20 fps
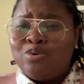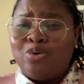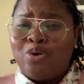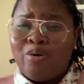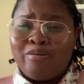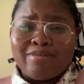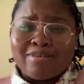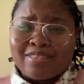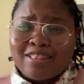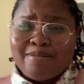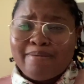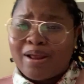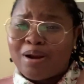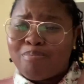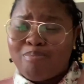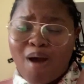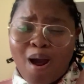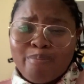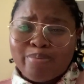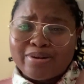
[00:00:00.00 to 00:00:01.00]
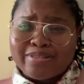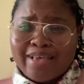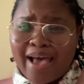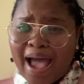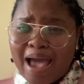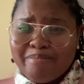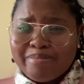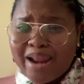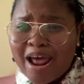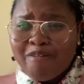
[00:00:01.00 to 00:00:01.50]
Go to sleep at a proper
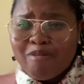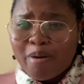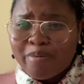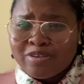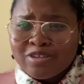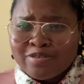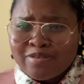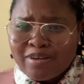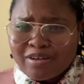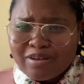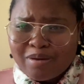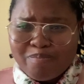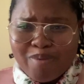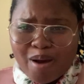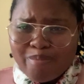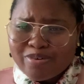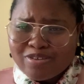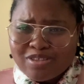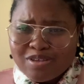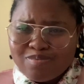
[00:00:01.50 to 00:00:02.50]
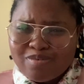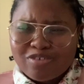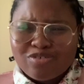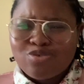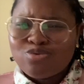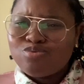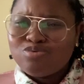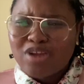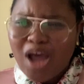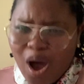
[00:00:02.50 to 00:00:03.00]
time and have a proper sleep schedule?
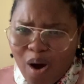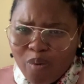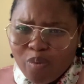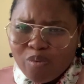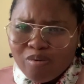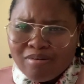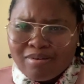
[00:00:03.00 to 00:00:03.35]
No.